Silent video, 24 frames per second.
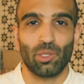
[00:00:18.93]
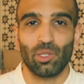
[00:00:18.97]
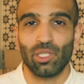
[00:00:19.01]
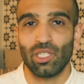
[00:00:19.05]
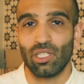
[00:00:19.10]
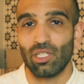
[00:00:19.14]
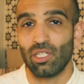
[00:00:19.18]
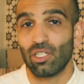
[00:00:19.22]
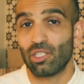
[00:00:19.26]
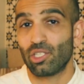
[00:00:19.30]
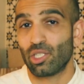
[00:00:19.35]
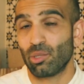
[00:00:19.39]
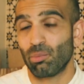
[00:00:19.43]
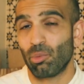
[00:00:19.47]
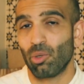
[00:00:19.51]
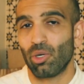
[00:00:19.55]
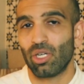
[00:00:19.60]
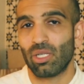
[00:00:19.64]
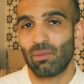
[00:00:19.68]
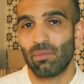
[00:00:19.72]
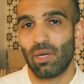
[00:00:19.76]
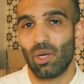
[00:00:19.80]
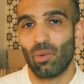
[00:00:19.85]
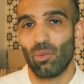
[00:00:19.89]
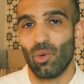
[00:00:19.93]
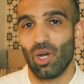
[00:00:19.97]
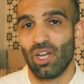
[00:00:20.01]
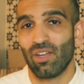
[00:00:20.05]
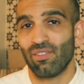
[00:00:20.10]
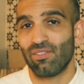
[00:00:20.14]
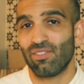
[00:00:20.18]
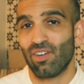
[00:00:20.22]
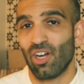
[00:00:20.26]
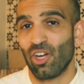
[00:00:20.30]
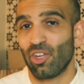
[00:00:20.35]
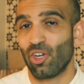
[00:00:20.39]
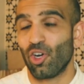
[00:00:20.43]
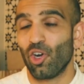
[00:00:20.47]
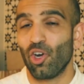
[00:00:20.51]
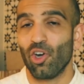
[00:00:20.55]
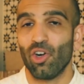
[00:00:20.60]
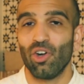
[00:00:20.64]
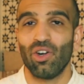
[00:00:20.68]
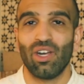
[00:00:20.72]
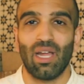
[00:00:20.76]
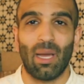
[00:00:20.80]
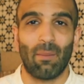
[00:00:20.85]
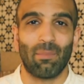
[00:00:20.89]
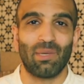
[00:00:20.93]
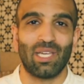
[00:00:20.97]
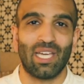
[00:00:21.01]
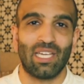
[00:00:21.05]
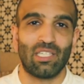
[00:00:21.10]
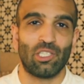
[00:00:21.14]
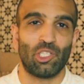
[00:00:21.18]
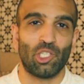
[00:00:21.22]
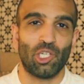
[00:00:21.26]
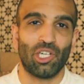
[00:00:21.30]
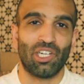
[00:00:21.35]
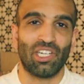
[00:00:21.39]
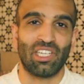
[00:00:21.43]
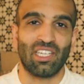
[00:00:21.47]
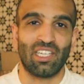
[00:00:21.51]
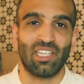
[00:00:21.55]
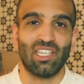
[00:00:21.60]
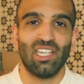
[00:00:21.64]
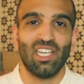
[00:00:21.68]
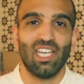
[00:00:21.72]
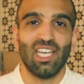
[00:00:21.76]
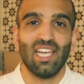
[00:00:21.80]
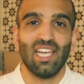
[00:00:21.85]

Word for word: years supporting my wife on her MBA journey,